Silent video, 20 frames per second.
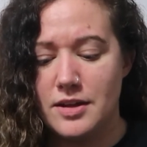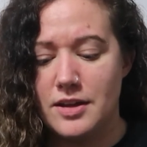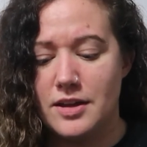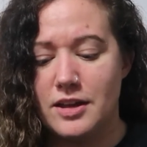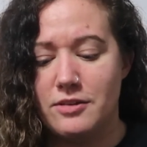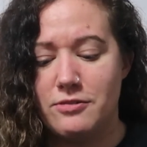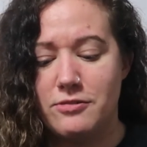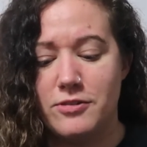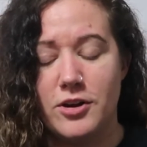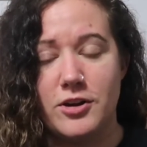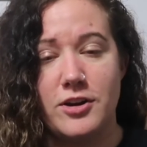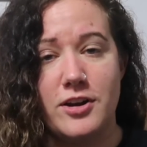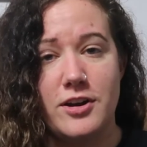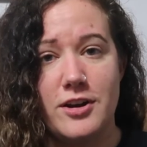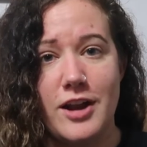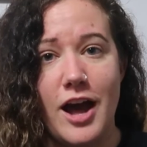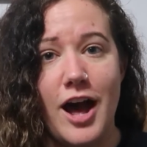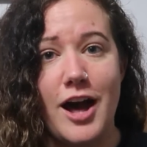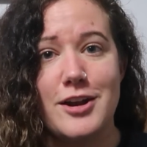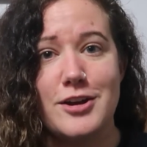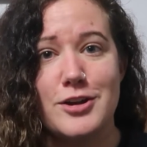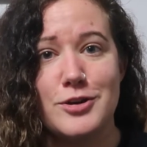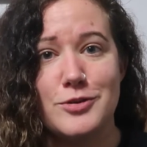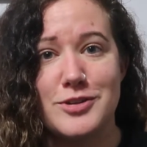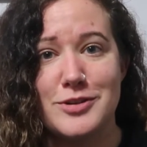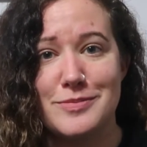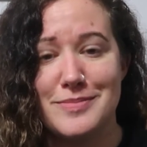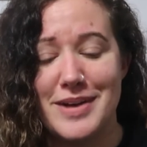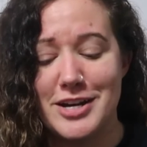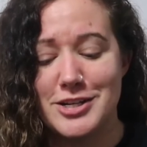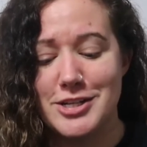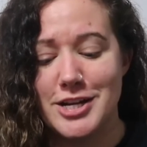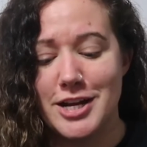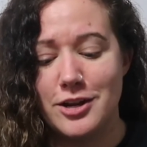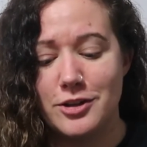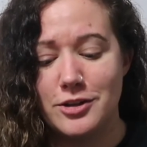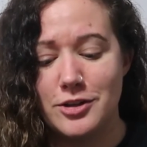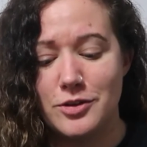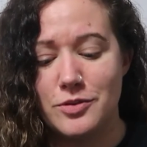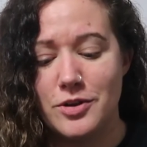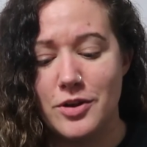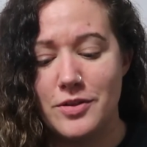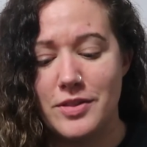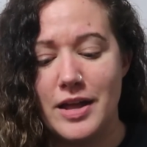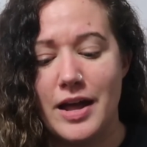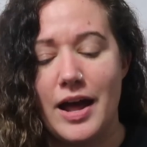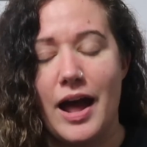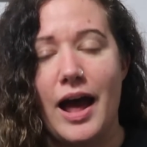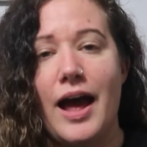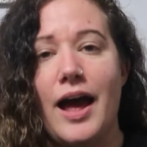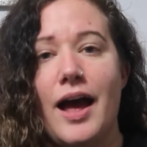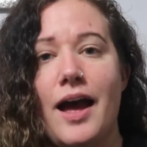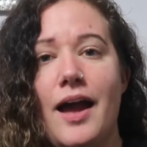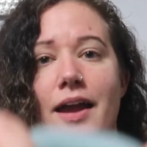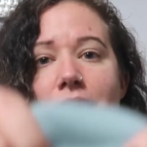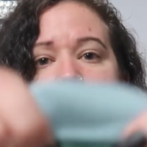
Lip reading: If you're not new to my channel, you know that I